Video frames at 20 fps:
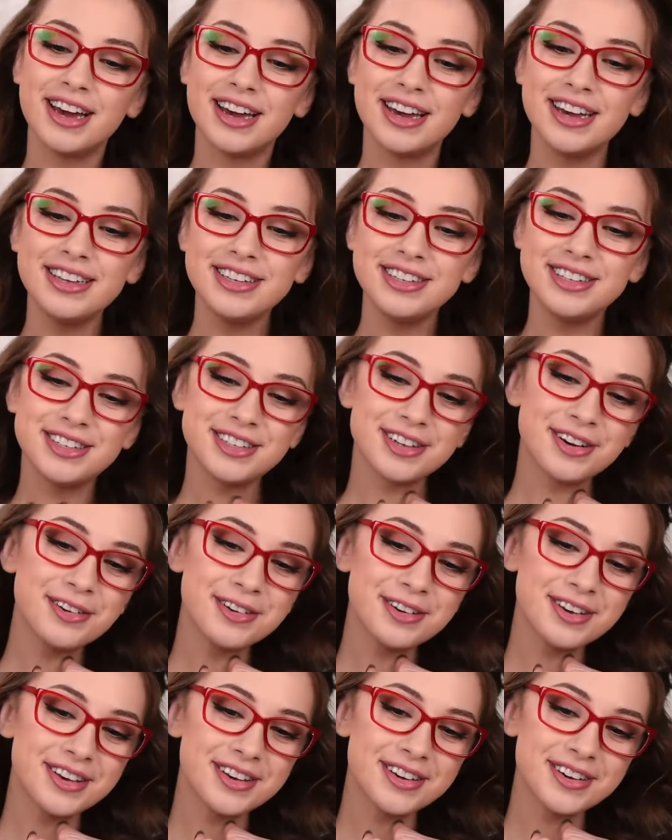It's
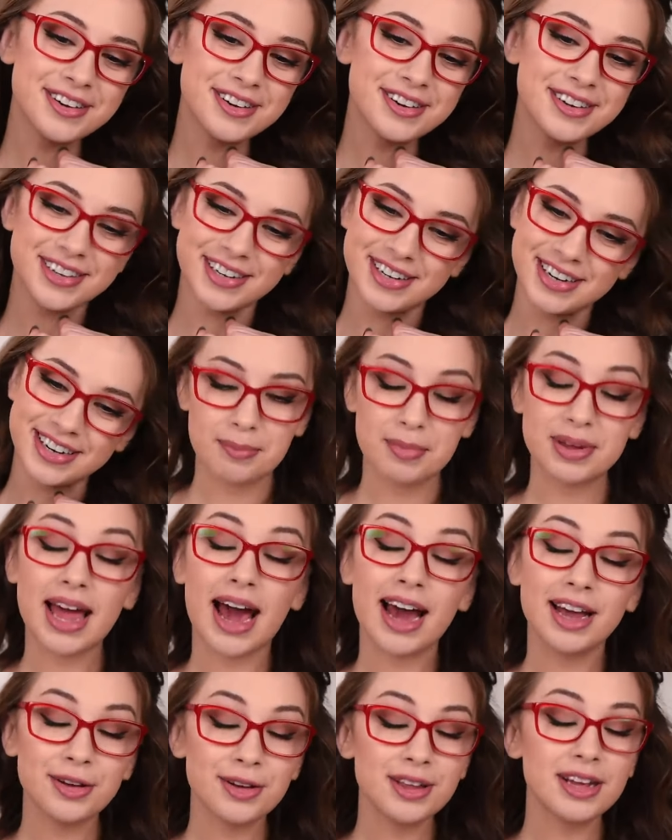so cute! But
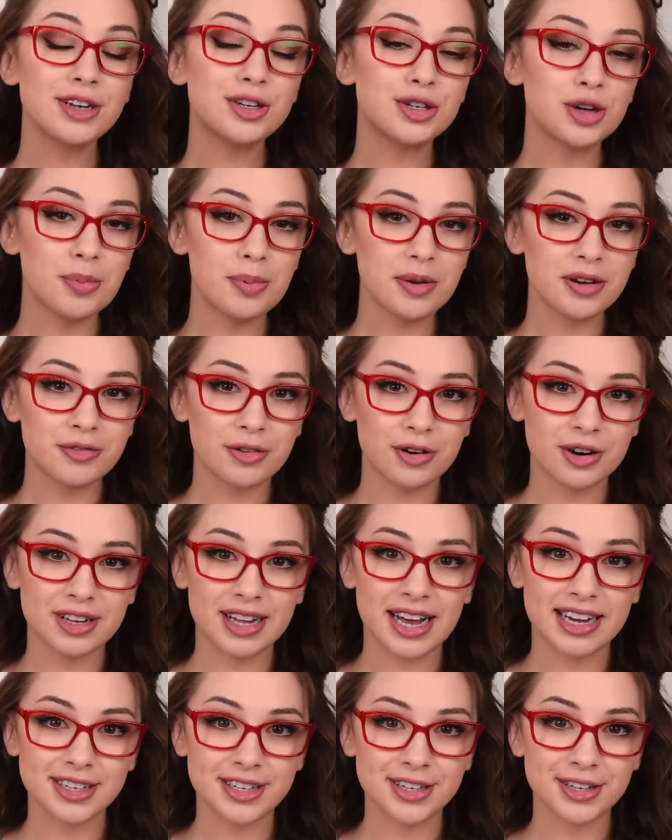I know that shopping for
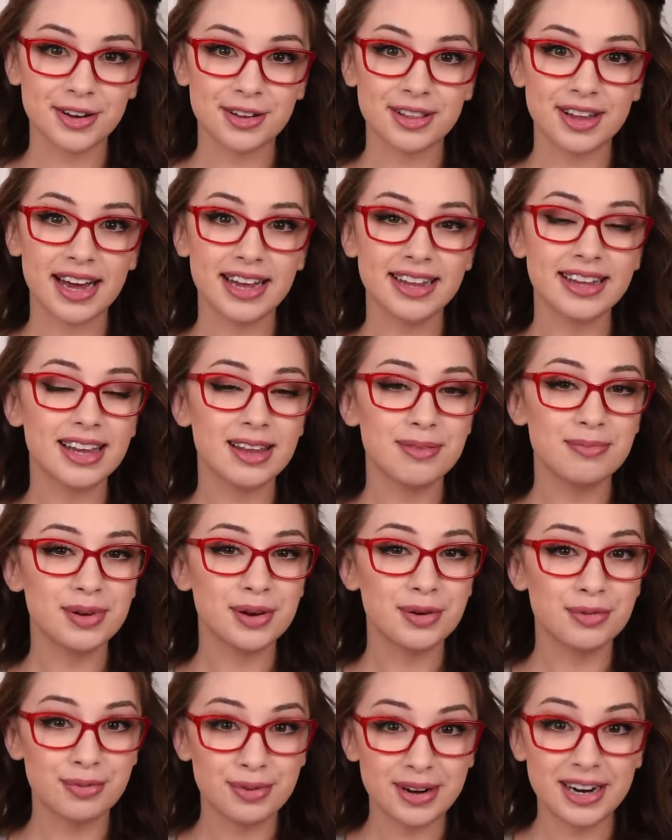glasses online can
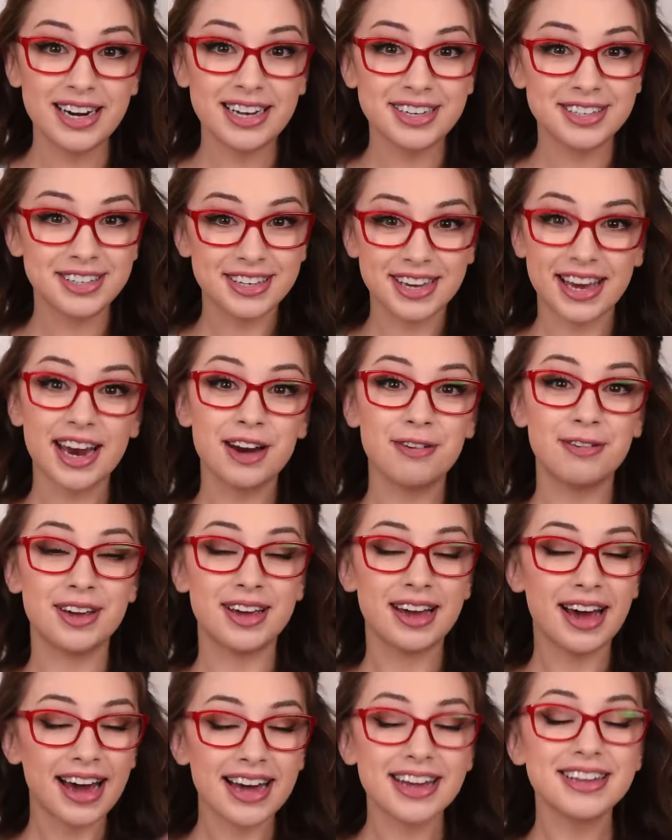be really
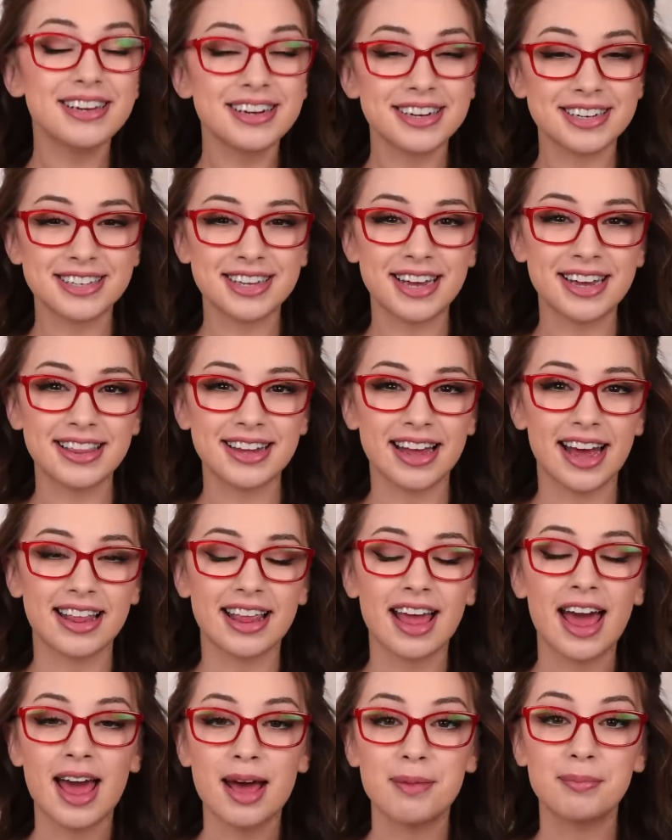scary. I understand that.